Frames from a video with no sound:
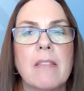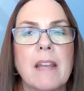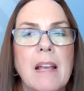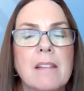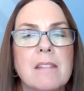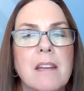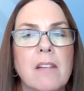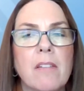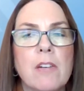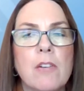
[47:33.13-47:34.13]
that has
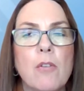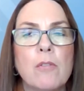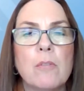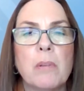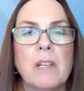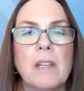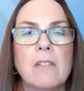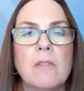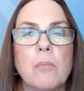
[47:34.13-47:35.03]
daily nosebleeds